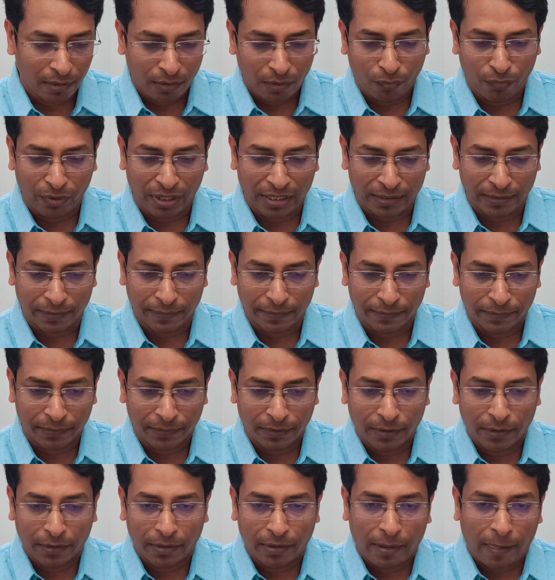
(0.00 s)
Well,
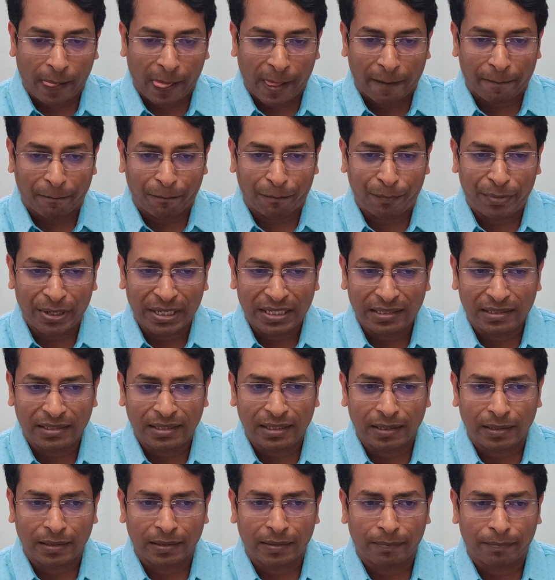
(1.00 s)
but
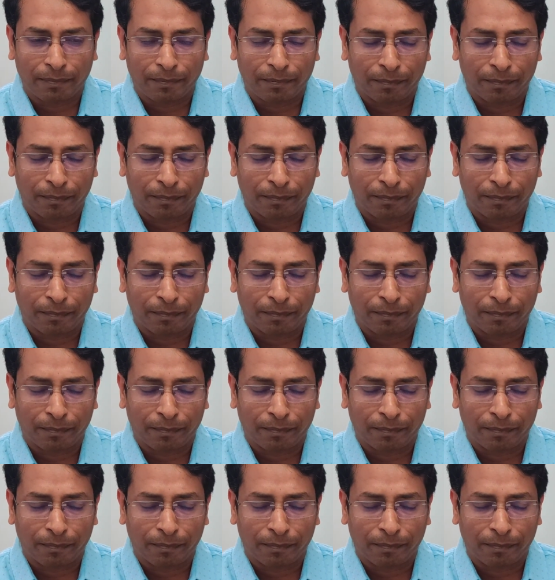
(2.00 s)
the